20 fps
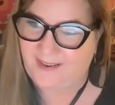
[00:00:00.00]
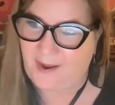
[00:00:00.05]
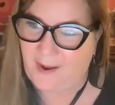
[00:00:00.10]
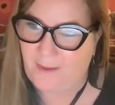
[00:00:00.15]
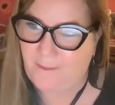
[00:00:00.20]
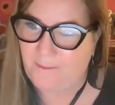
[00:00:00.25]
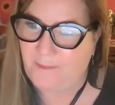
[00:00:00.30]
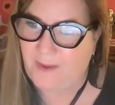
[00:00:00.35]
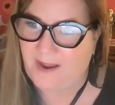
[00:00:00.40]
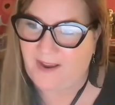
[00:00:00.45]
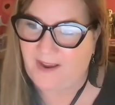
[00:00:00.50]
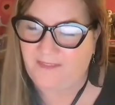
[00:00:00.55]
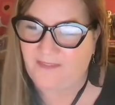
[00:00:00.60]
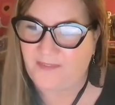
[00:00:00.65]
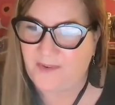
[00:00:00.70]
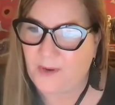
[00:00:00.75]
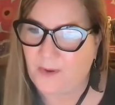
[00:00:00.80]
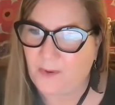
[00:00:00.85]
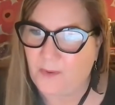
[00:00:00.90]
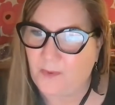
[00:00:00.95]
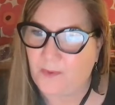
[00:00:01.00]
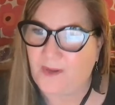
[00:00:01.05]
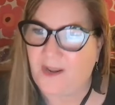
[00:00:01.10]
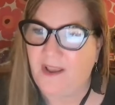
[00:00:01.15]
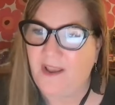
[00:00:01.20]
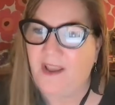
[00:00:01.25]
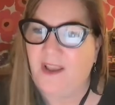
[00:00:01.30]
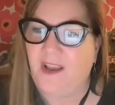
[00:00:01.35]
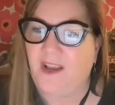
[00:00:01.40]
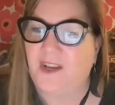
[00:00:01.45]
I've known
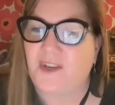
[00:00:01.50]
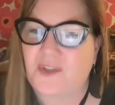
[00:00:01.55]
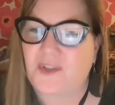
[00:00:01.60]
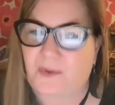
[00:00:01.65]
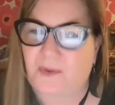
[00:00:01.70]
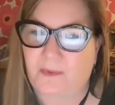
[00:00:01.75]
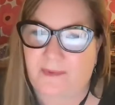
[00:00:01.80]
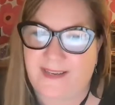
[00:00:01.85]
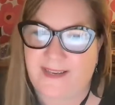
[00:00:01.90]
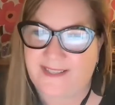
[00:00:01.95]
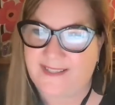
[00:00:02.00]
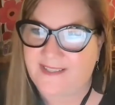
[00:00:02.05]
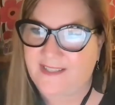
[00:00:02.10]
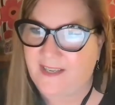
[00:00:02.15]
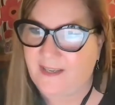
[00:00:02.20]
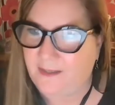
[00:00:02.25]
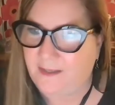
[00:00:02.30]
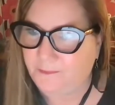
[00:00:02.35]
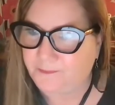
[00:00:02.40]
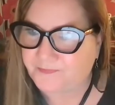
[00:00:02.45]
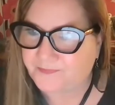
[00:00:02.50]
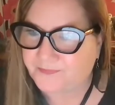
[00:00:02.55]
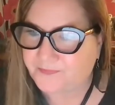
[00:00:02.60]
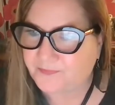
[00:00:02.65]
Teresa,